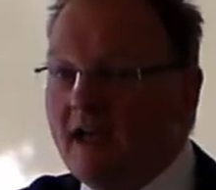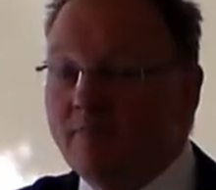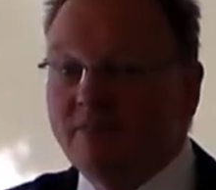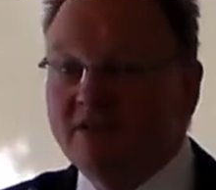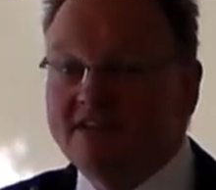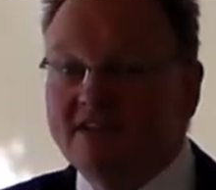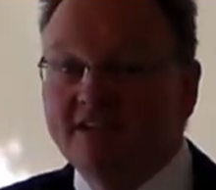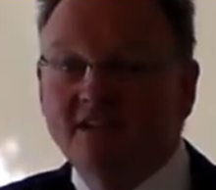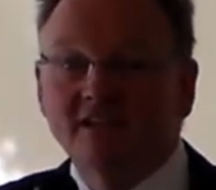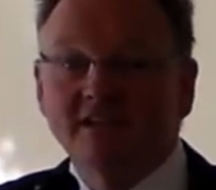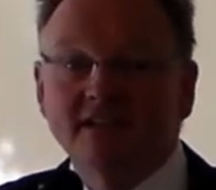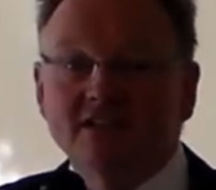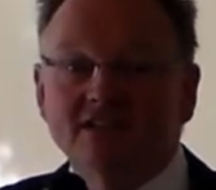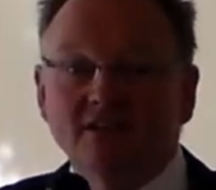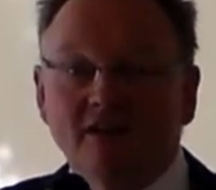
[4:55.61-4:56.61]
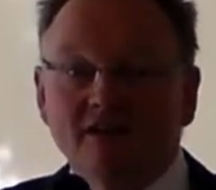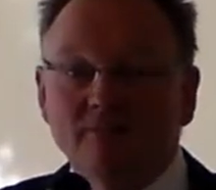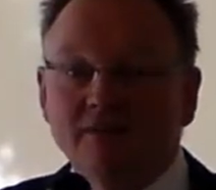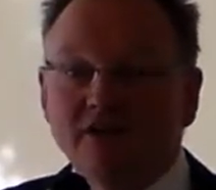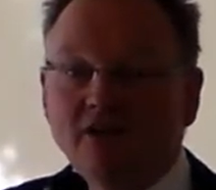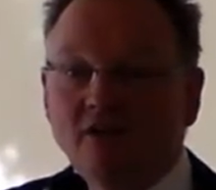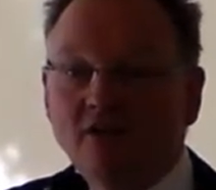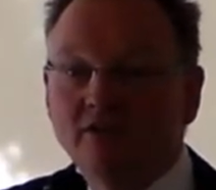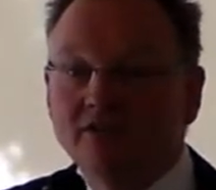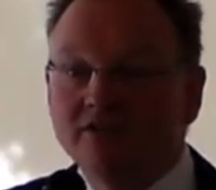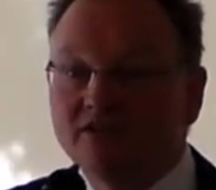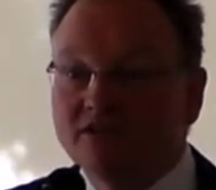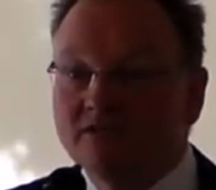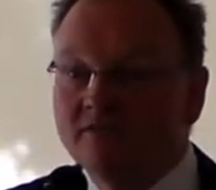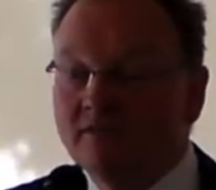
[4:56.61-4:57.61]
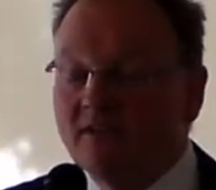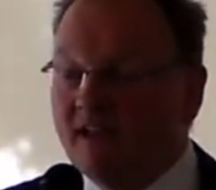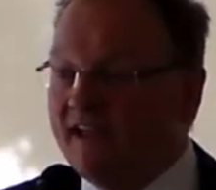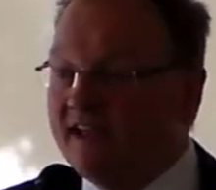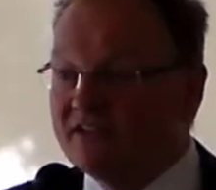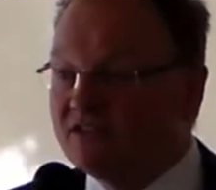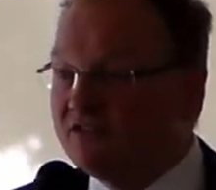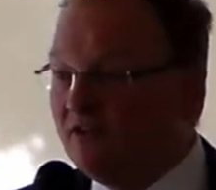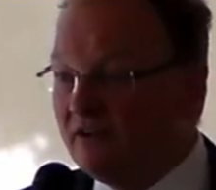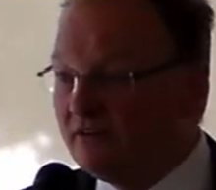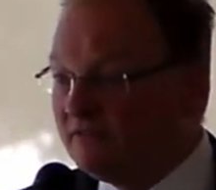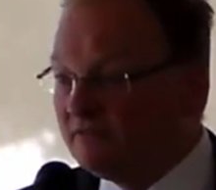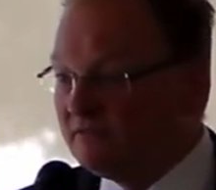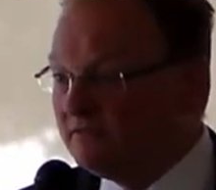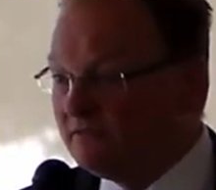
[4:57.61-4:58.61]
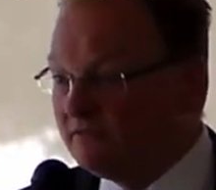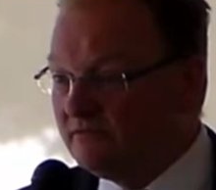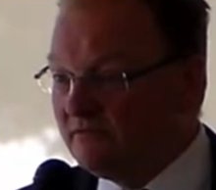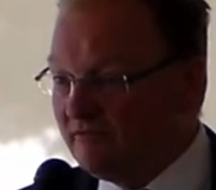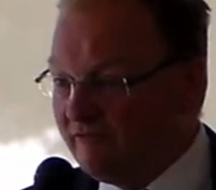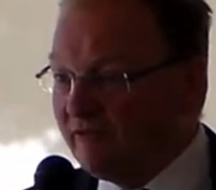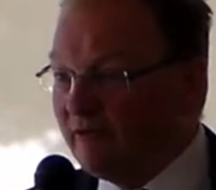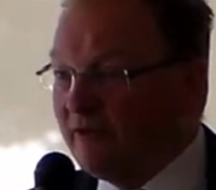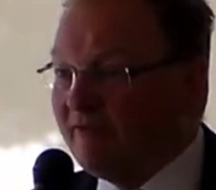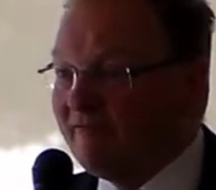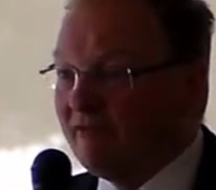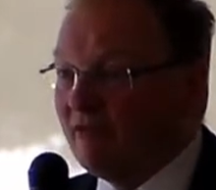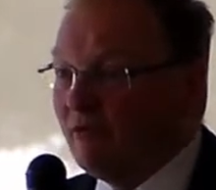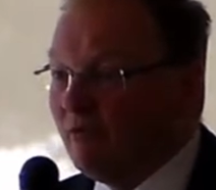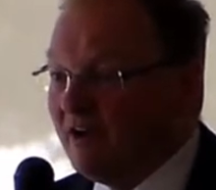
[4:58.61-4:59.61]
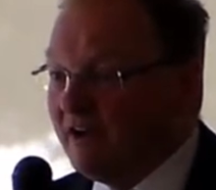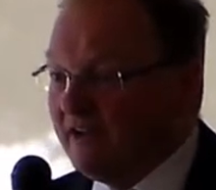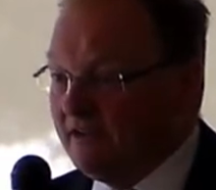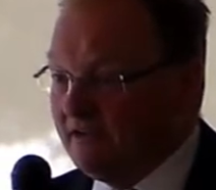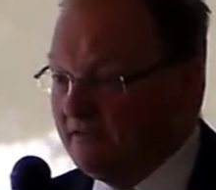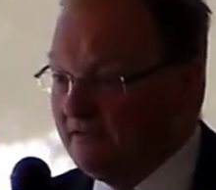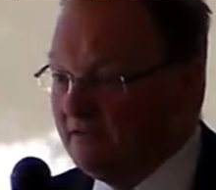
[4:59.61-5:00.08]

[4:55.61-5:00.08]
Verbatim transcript: and particularly excited because it's not forever away.